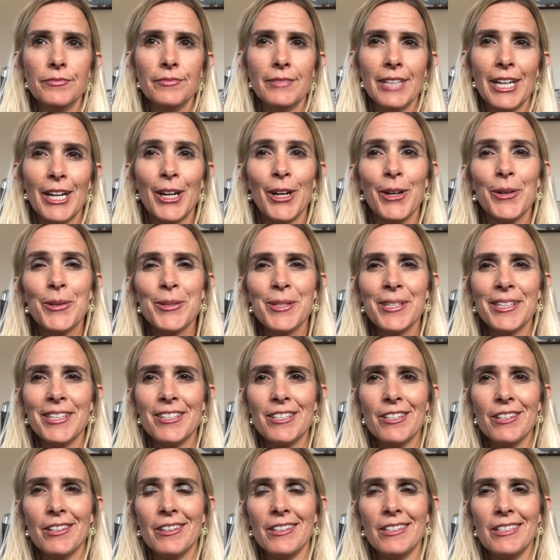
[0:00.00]
that goes
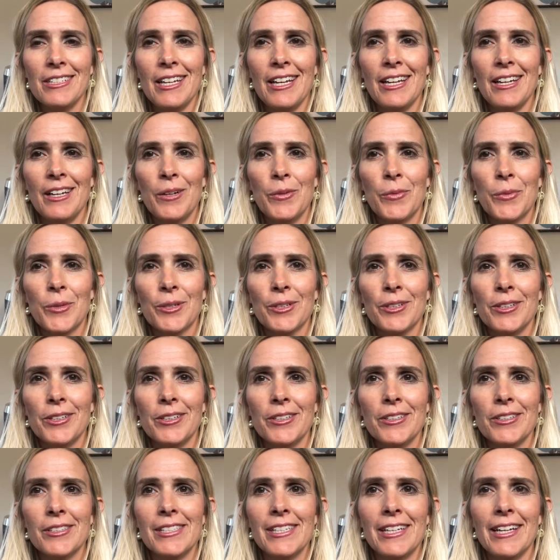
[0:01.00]
into the dating
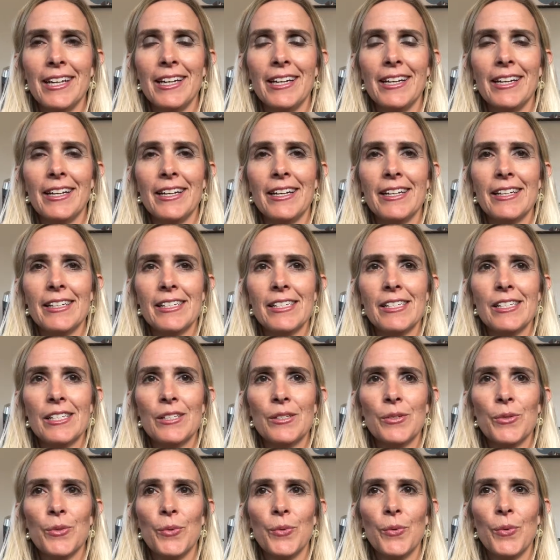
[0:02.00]
world and
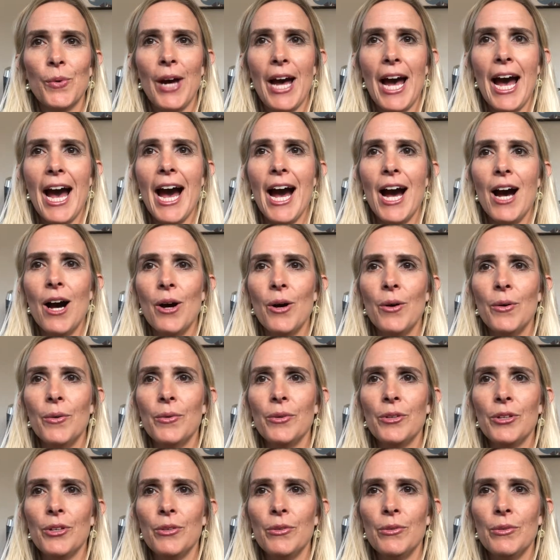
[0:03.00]
how
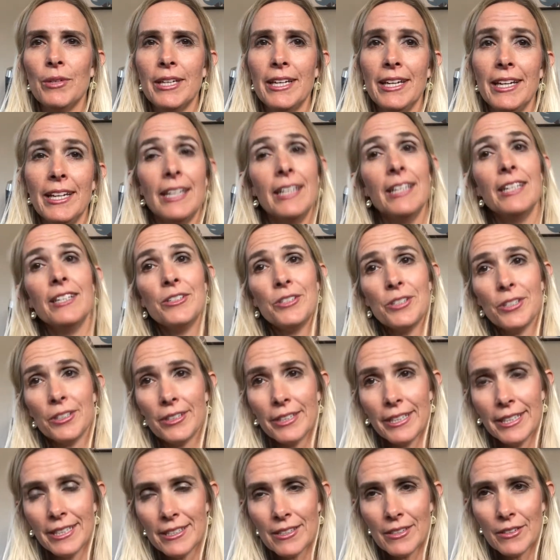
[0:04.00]
you can enter
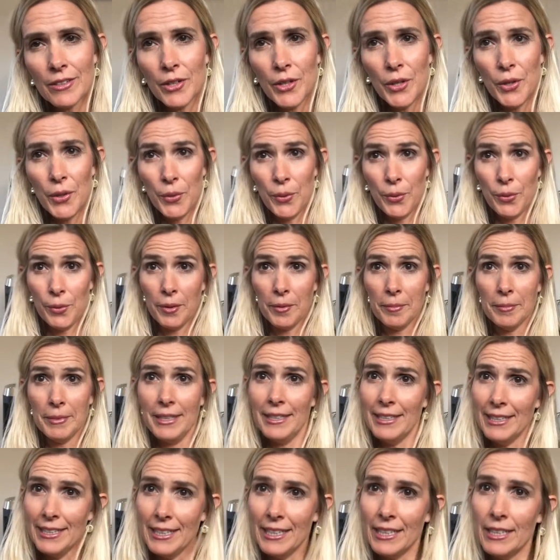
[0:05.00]
it or
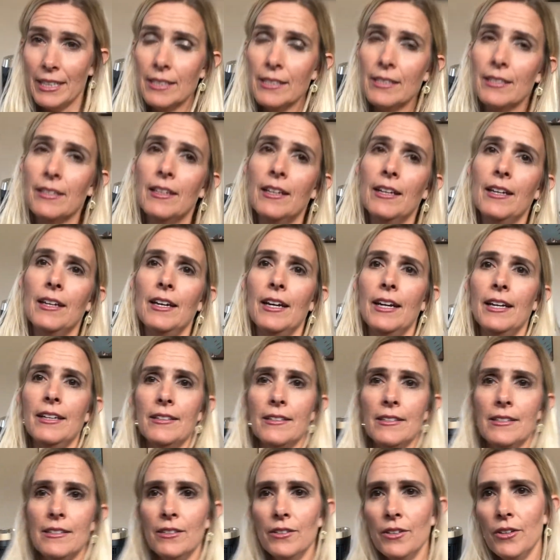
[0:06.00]
be in it
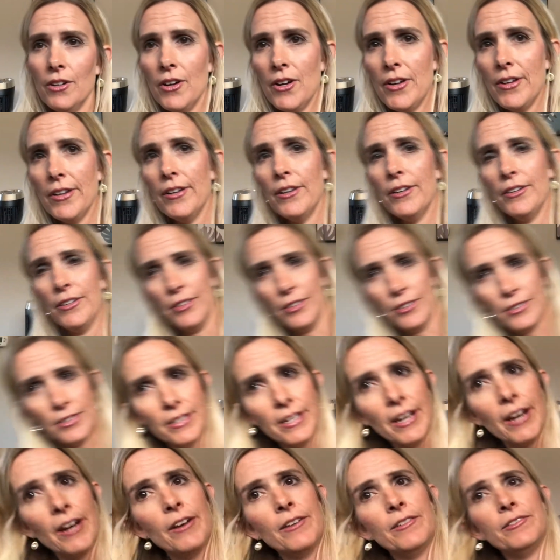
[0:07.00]
and still honor
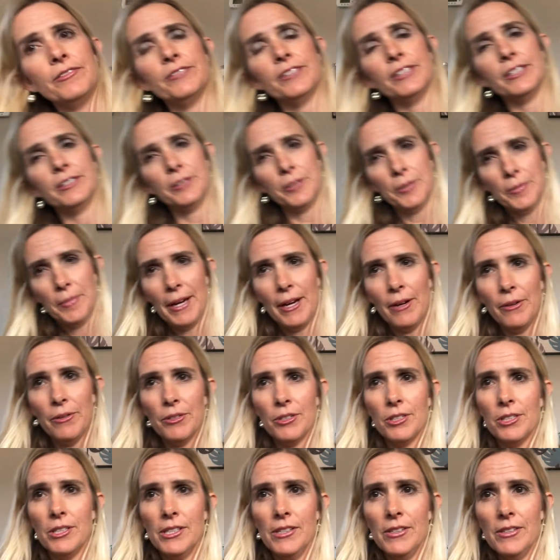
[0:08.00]
yourself and your
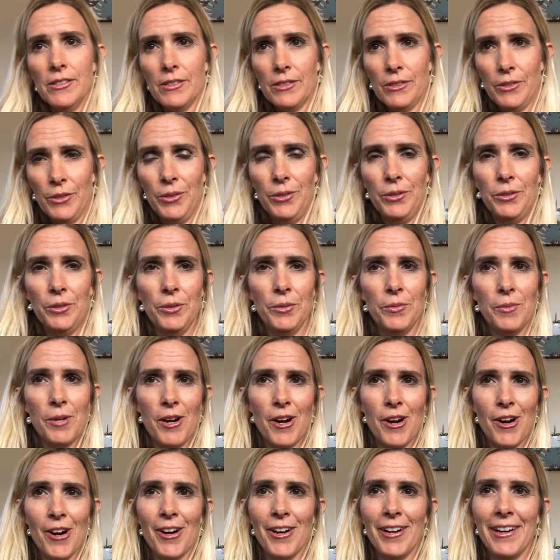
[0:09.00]
boundaries and who you
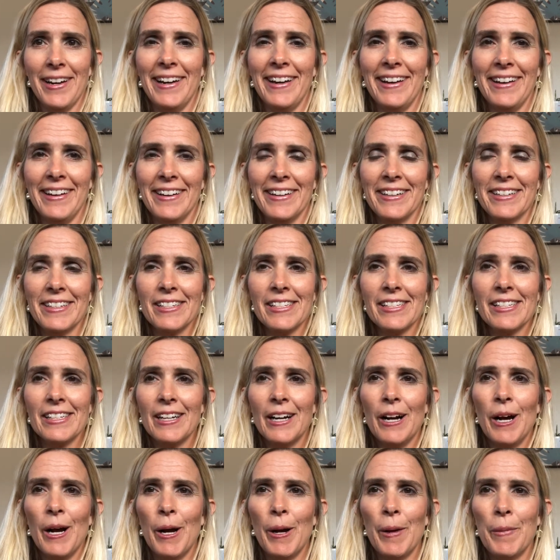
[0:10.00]
are and
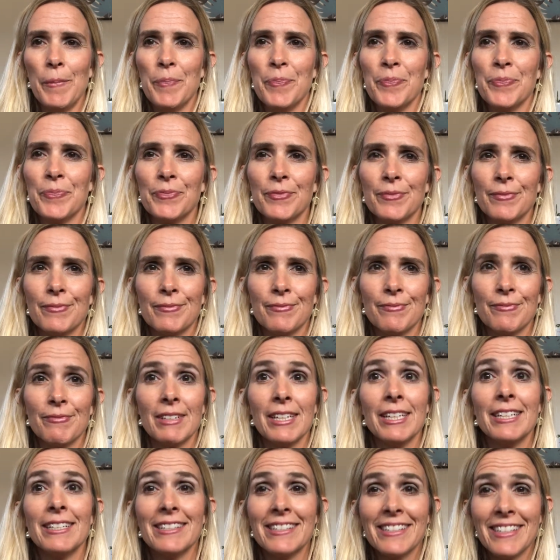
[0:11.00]
um,
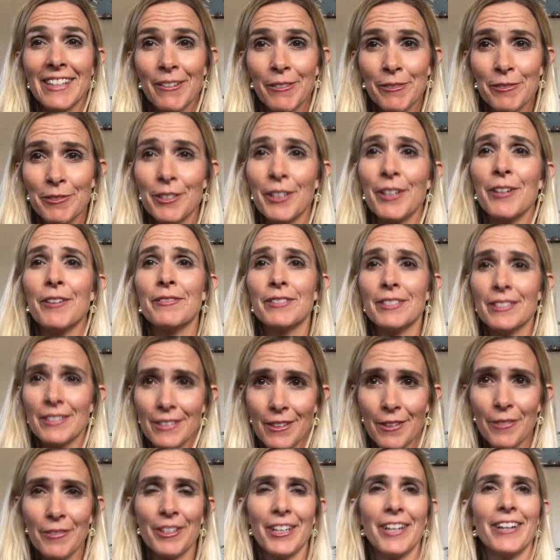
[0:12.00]
and self-love and
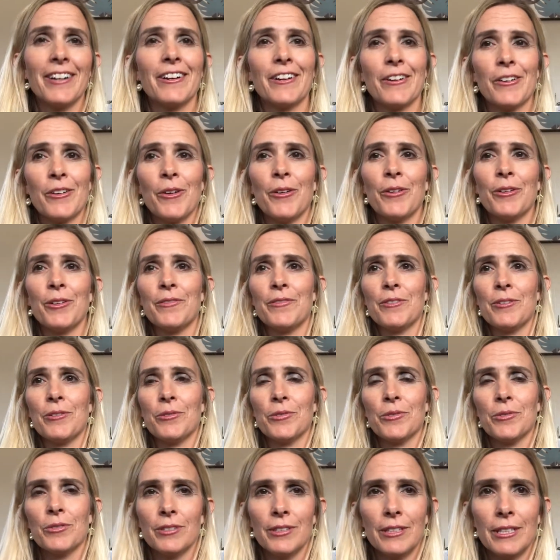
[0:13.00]
self-care and all of
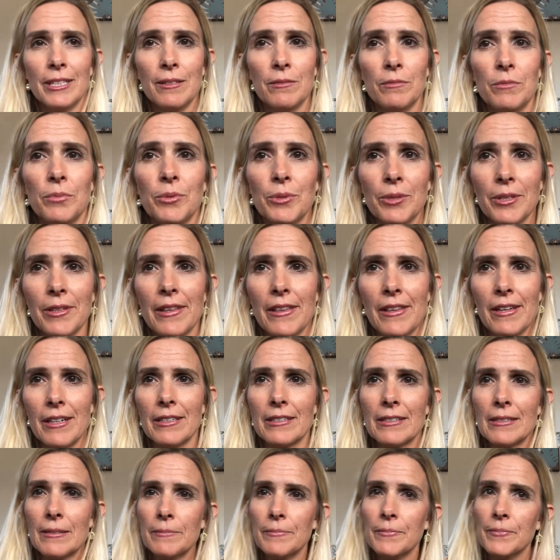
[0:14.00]
those really important
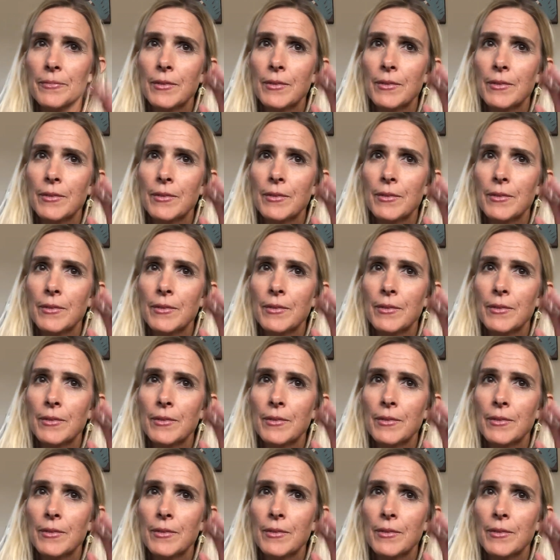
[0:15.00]
things.